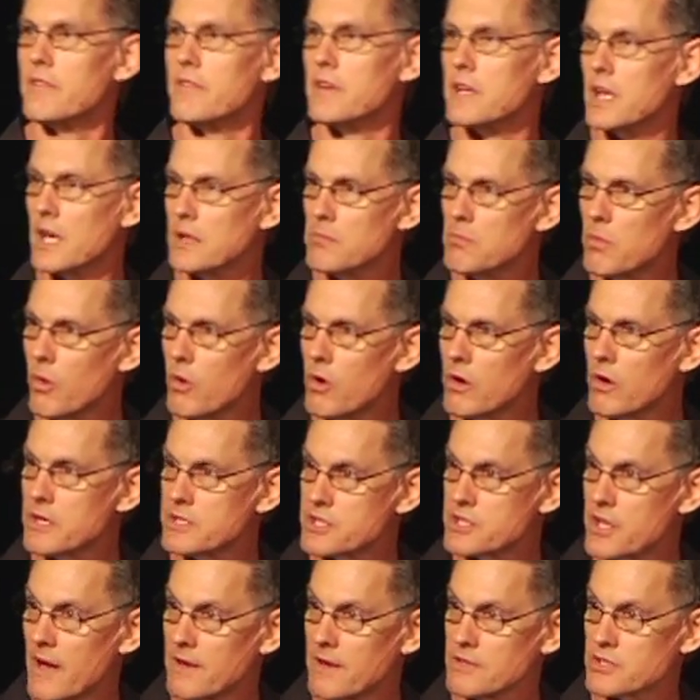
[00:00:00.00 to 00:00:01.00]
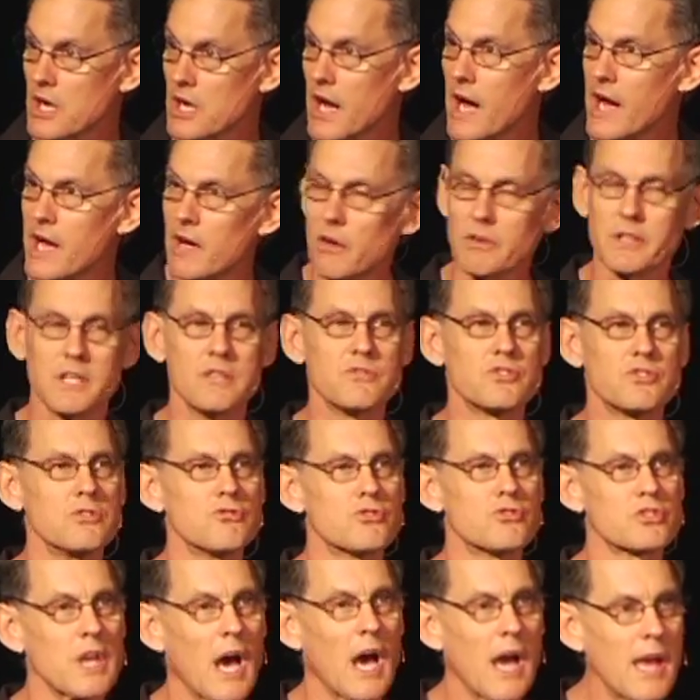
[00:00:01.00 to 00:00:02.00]
of an Unborn Child, gives you
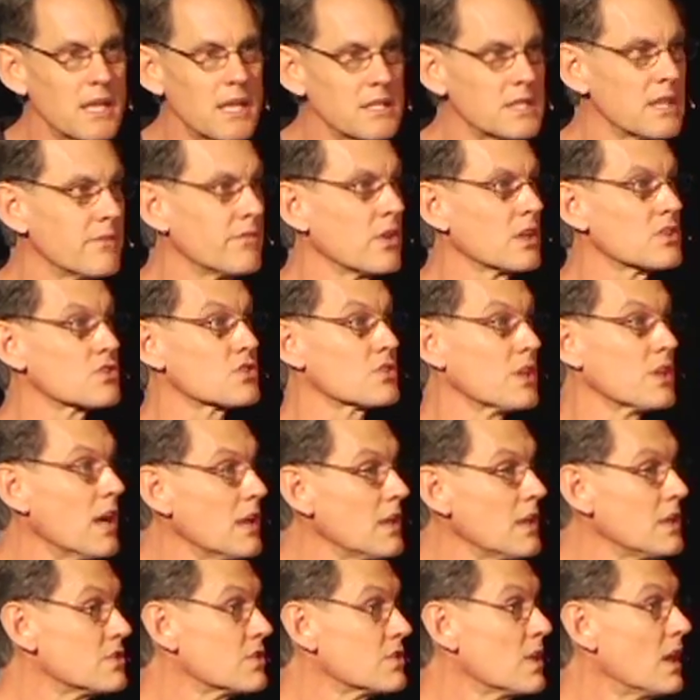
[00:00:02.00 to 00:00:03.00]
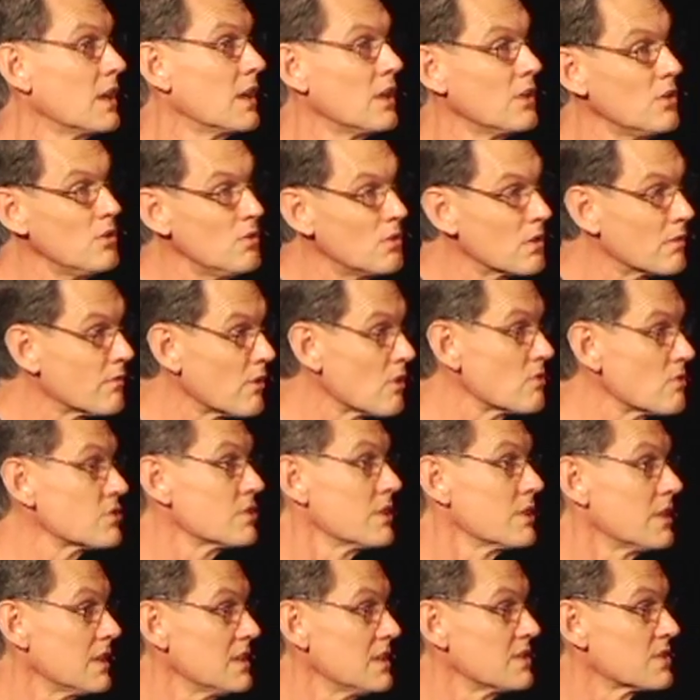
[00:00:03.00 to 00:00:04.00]
scientific studies done in
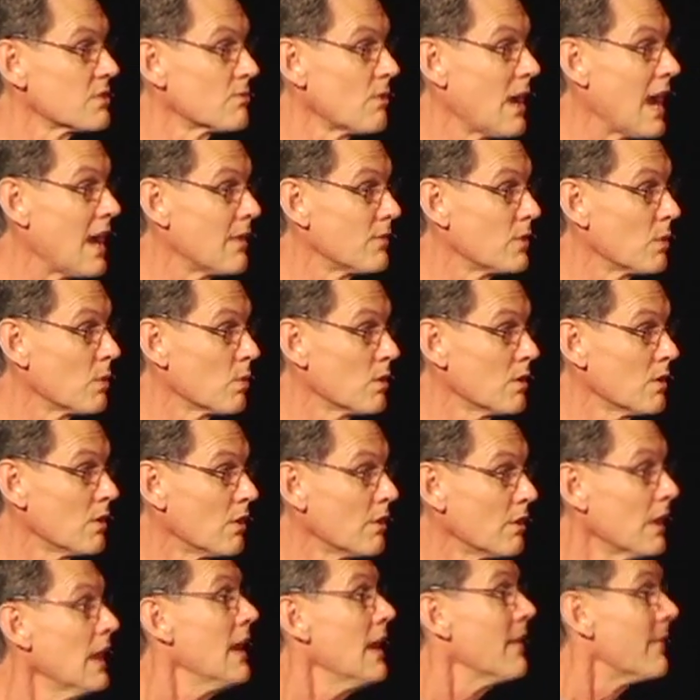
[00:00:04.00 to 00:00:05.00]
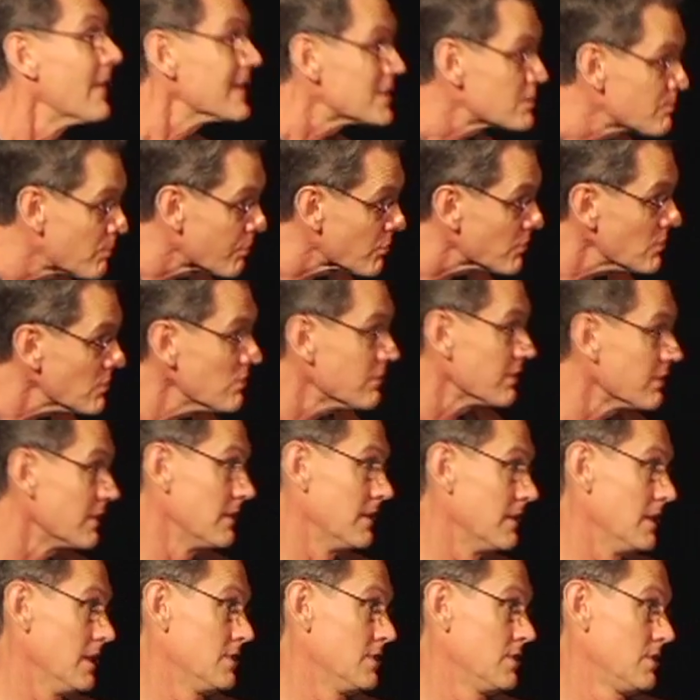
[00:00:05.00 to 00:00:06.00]
universities around the world that's
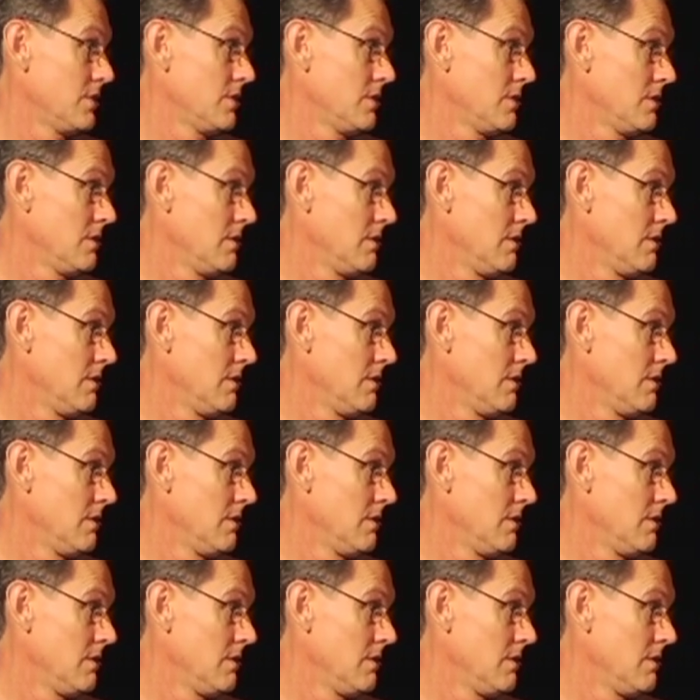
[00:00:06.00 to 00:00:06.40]
proven this.